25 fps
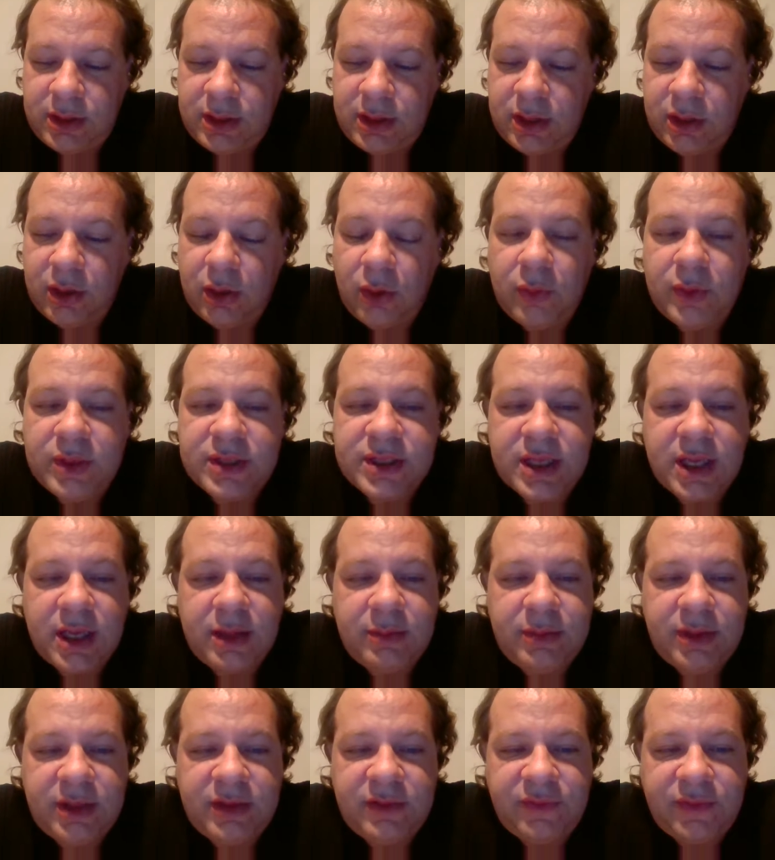And always
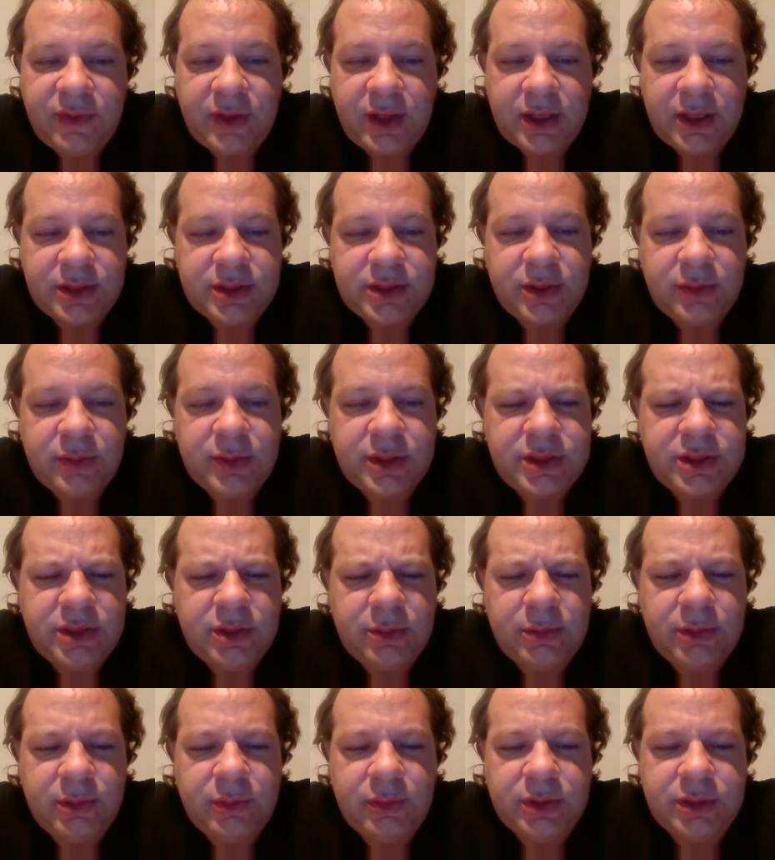gave me advice, always
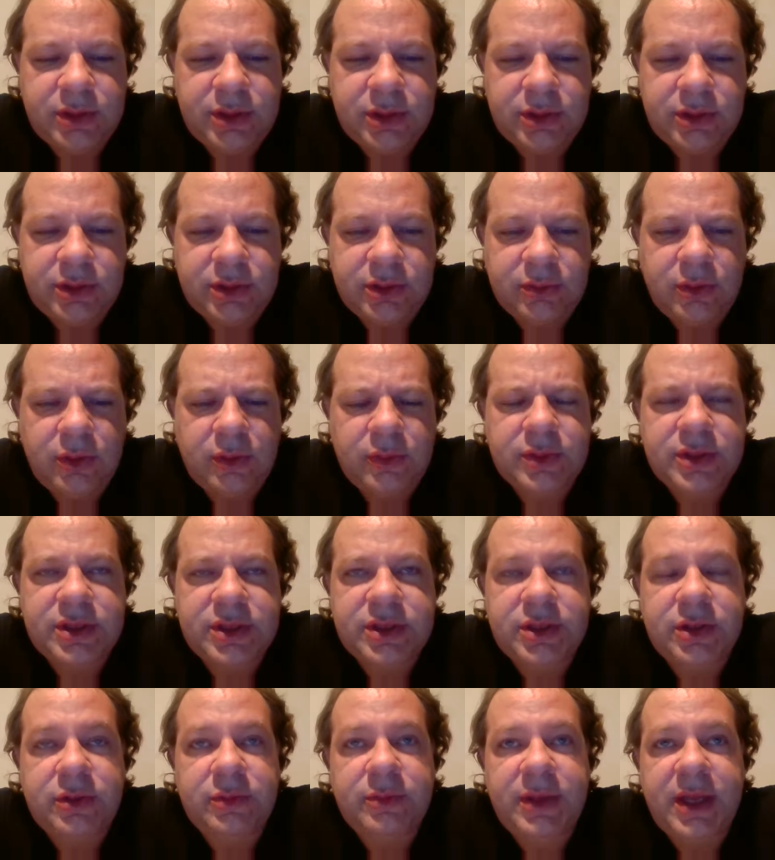told me what to do, always
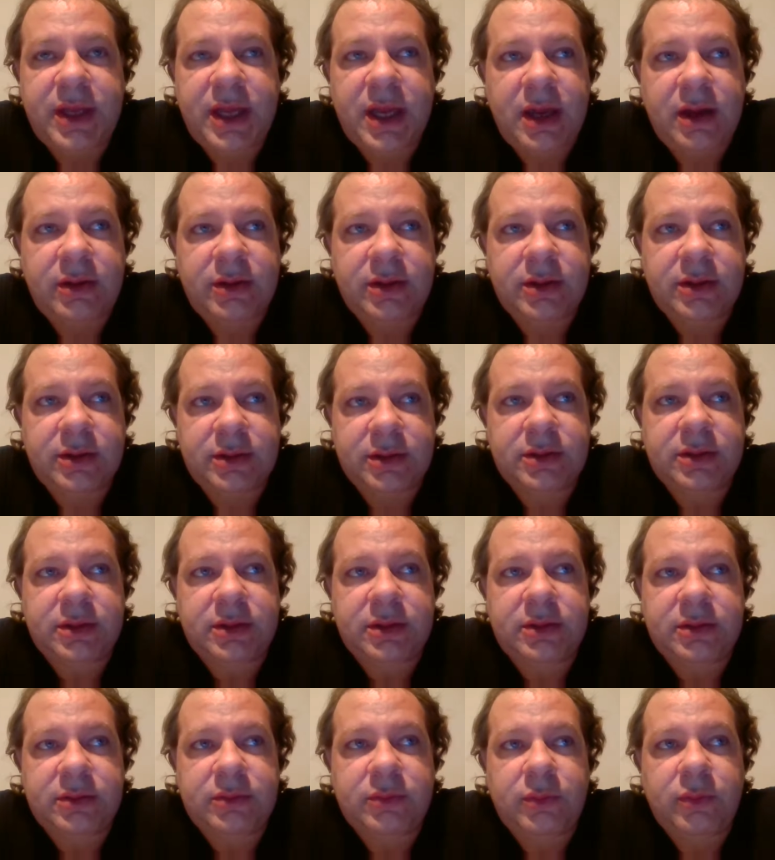told me how to
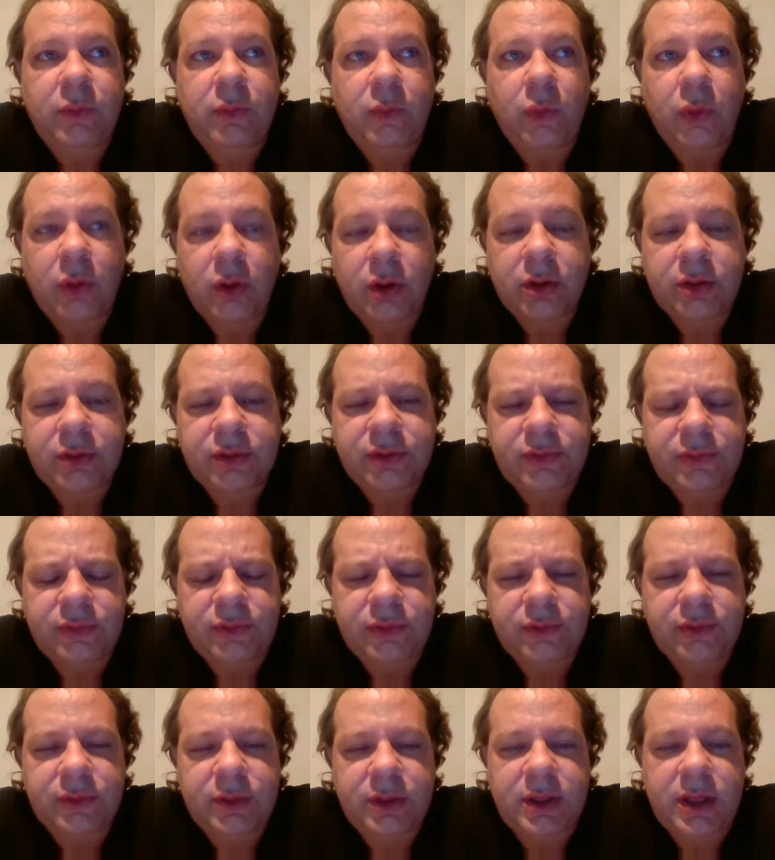work
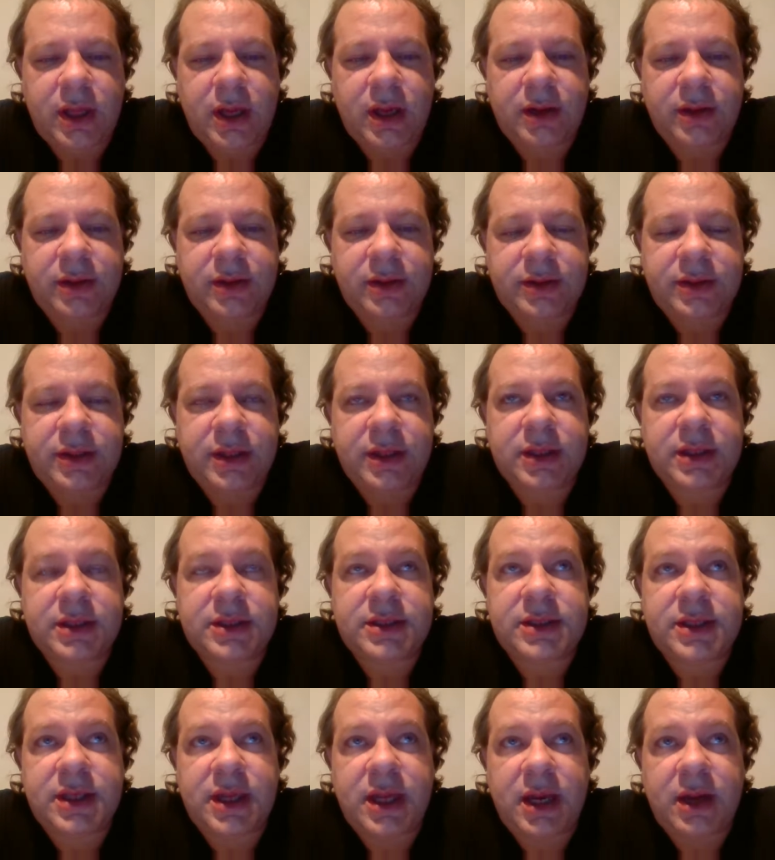through a lot of the
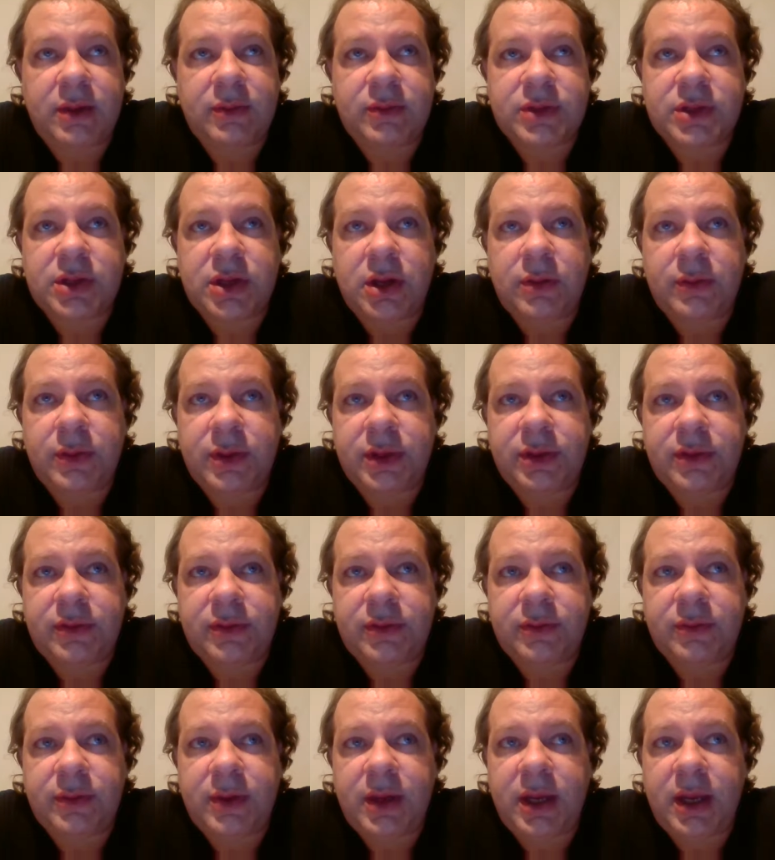things that I was going
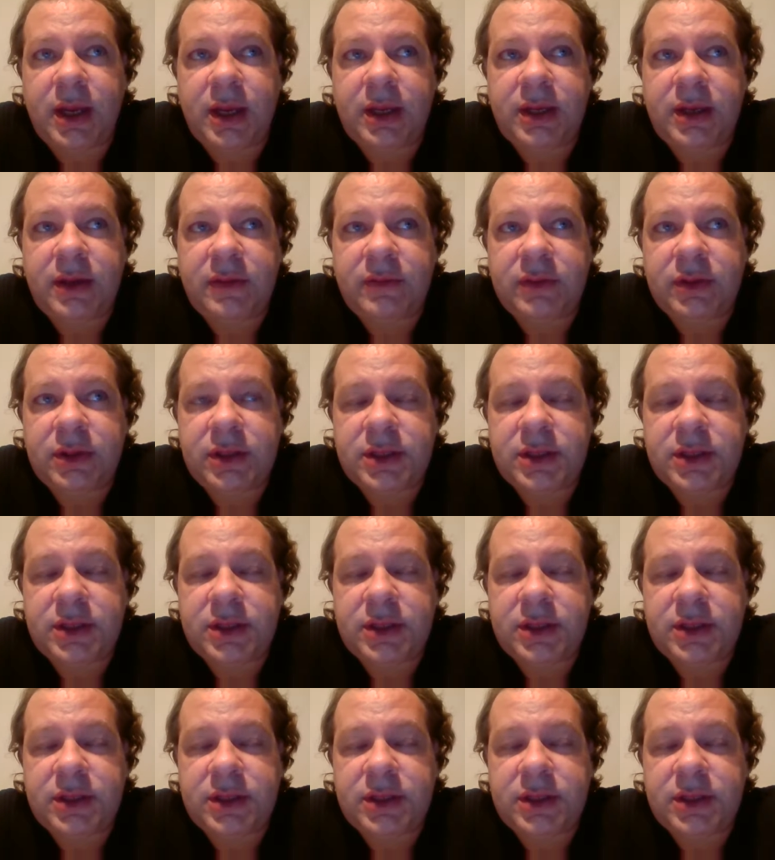through, and I never